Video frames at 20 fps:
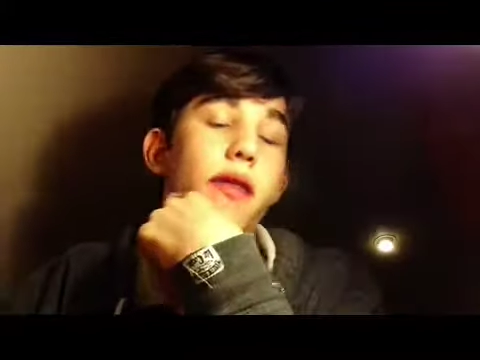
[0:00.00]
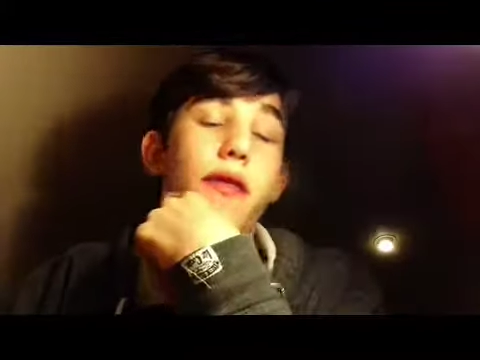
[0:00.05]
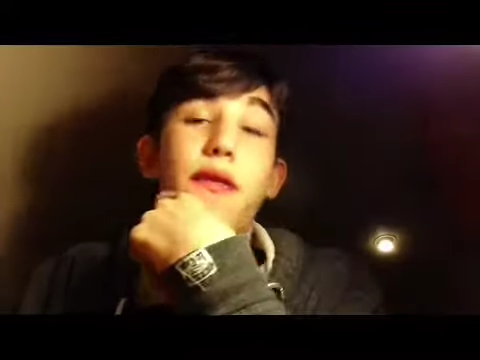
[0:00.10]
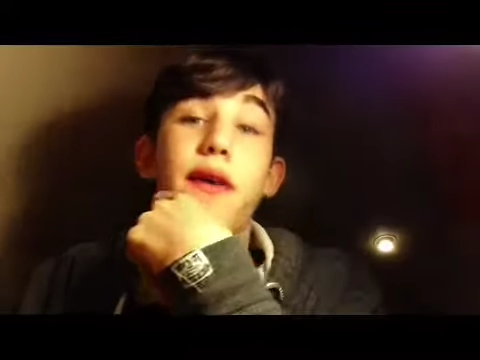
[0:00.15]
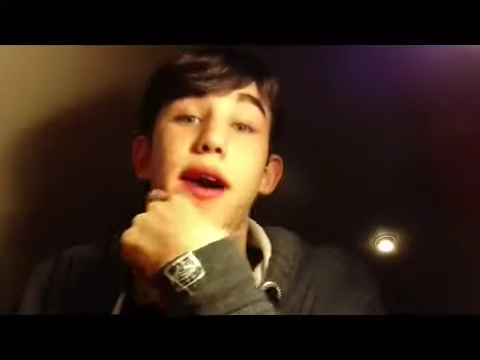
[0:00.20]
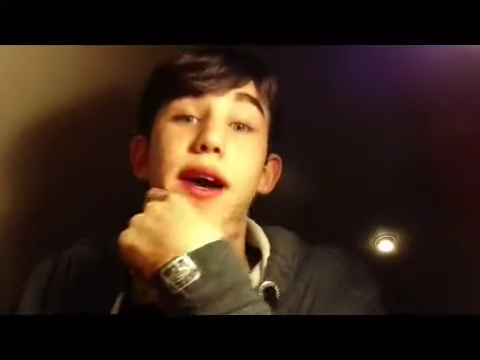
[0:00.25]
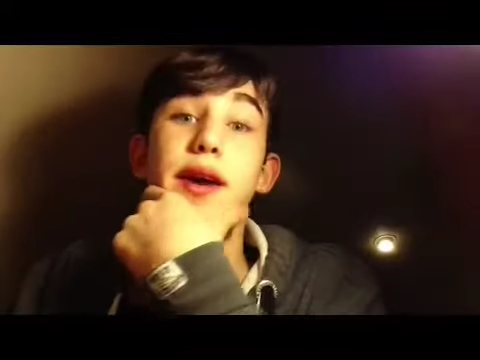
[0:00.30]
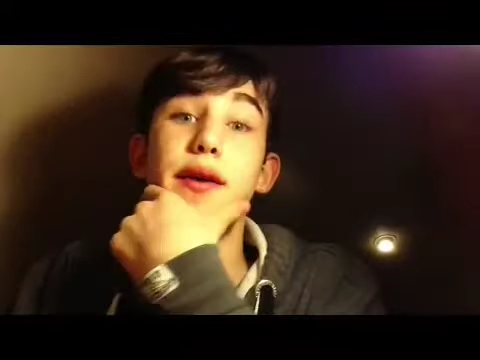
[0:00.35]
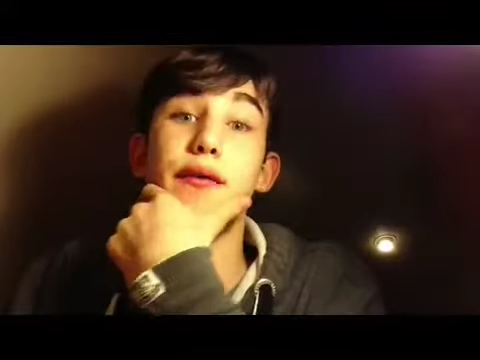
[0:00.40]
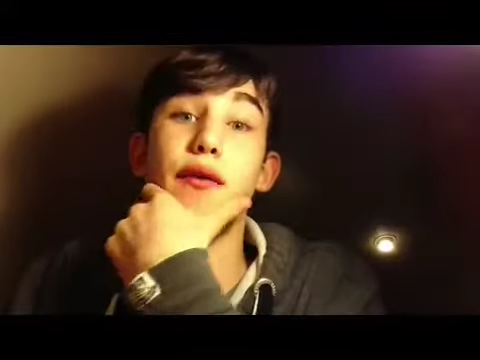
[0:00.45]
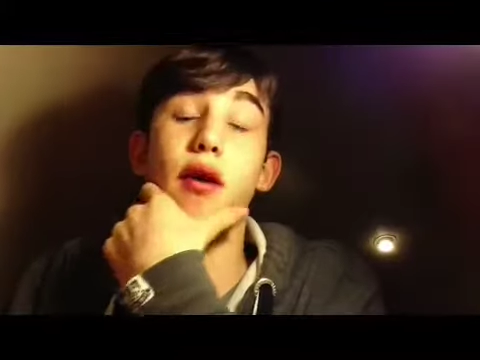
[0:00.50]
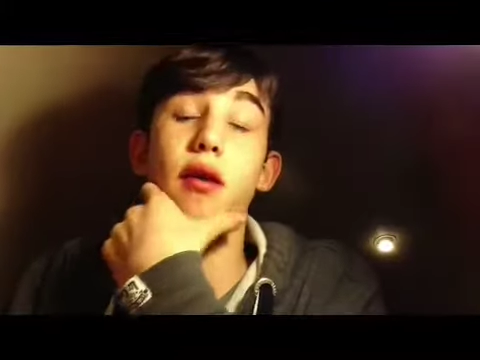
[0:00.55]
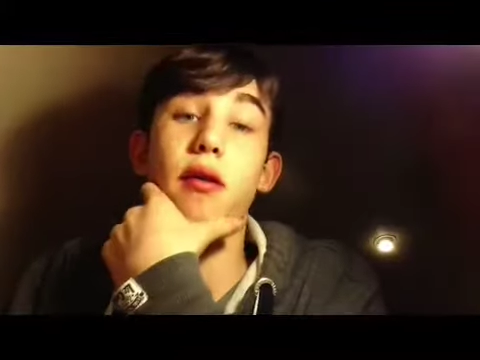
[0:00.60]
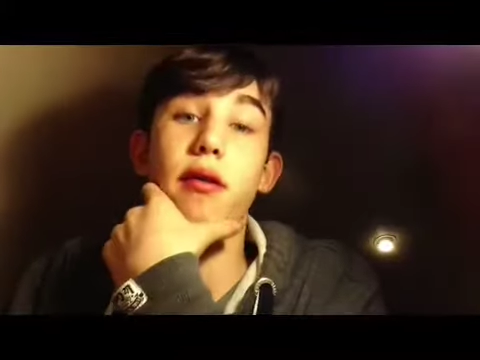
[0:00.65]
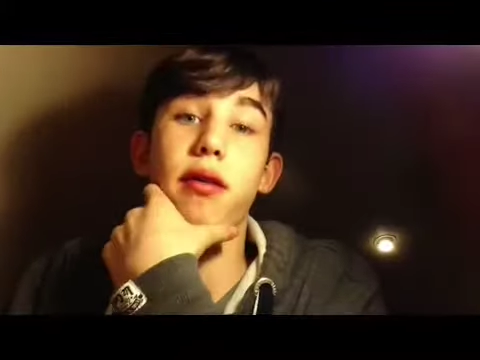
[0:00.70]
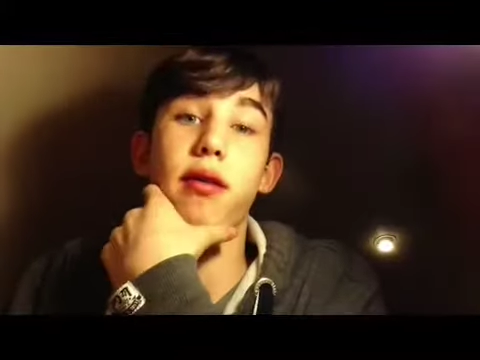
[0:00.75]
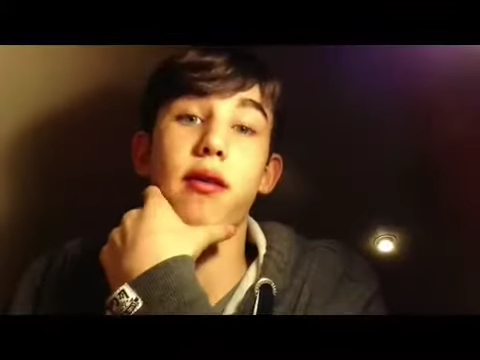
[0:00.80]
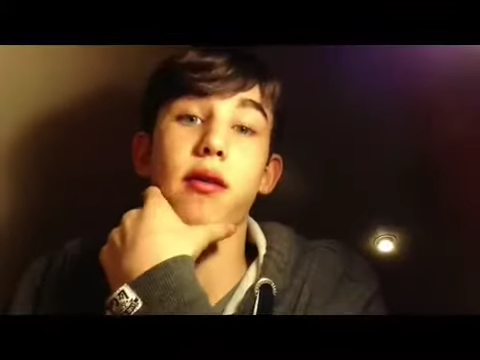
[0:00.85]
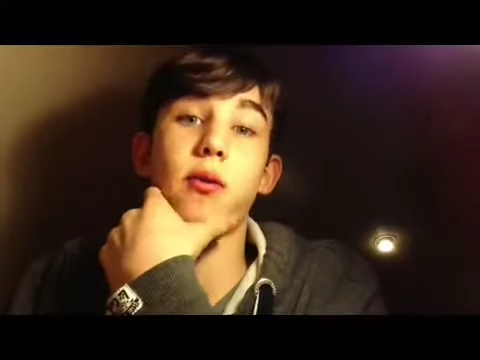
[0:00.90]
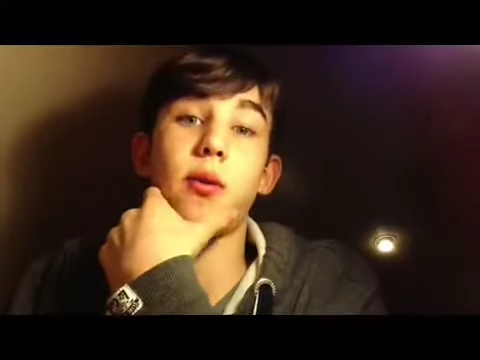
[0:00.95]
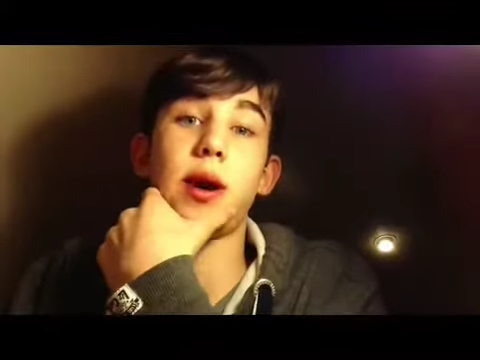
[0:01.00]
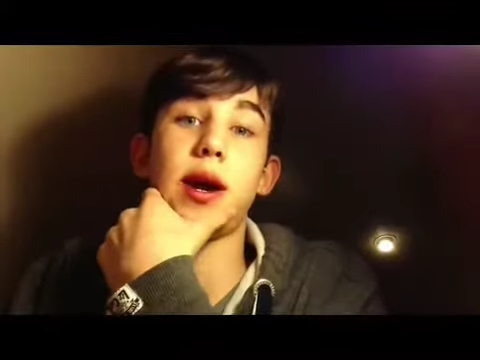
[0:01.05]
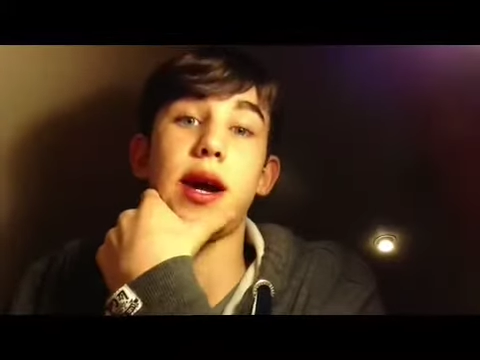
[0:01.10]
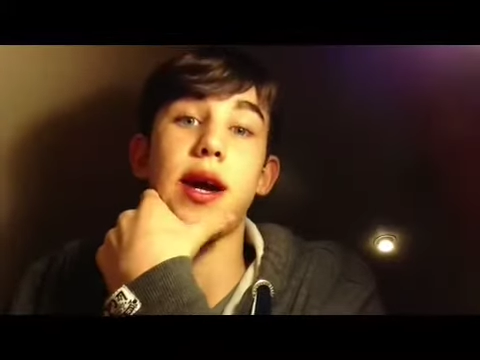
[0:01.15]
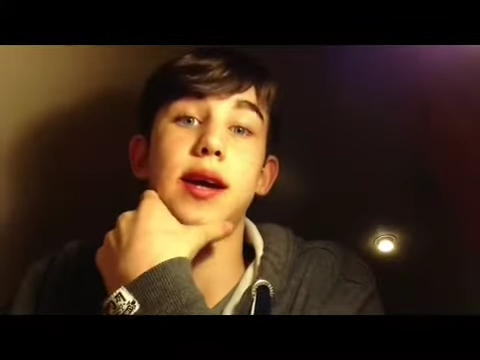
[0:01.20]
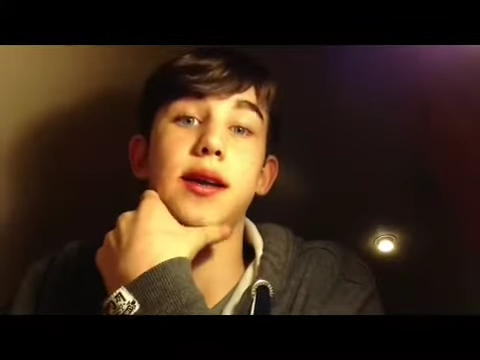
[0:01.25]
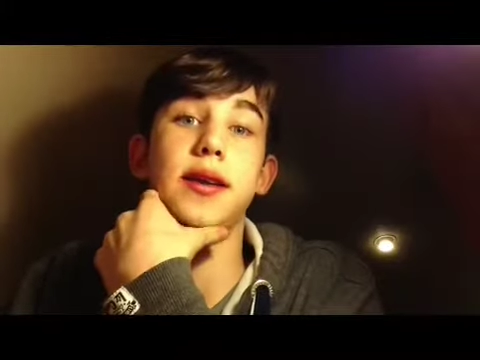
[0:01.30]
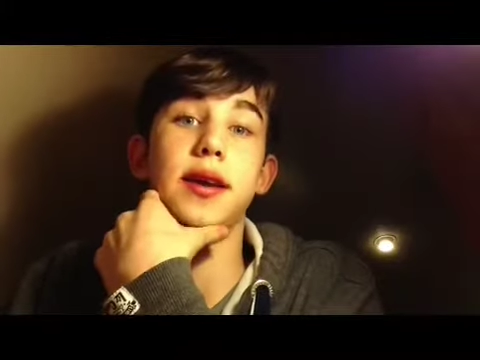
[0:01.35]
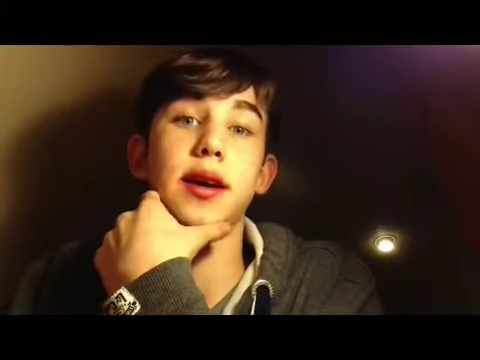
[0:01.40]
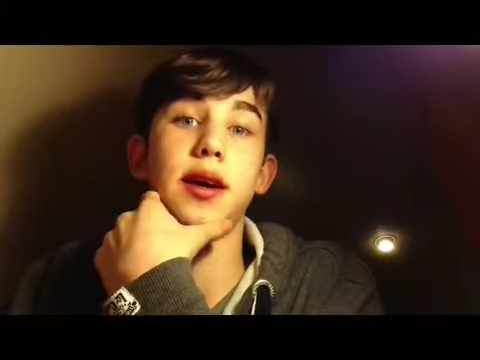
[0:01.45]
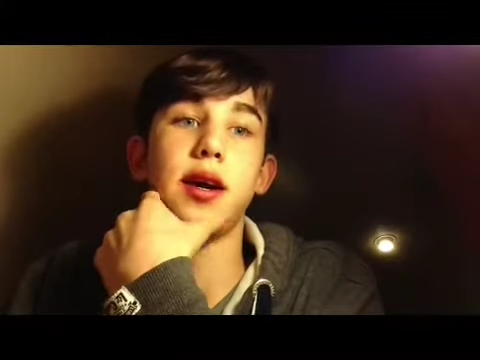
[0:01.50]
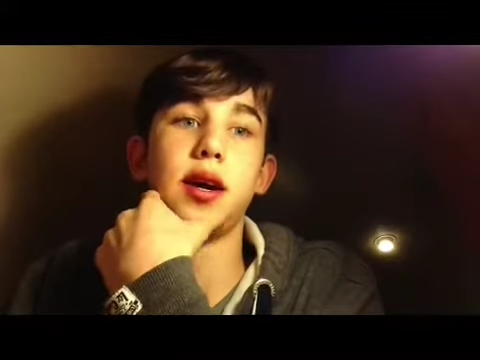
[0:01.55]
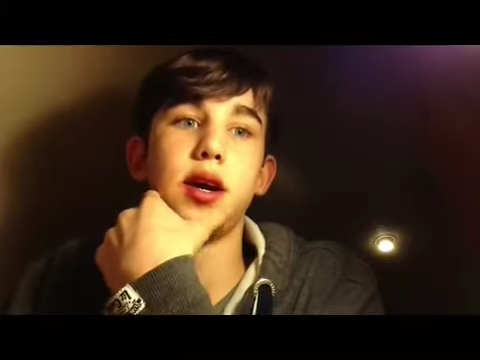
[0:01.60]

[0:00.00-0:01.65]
They've also hit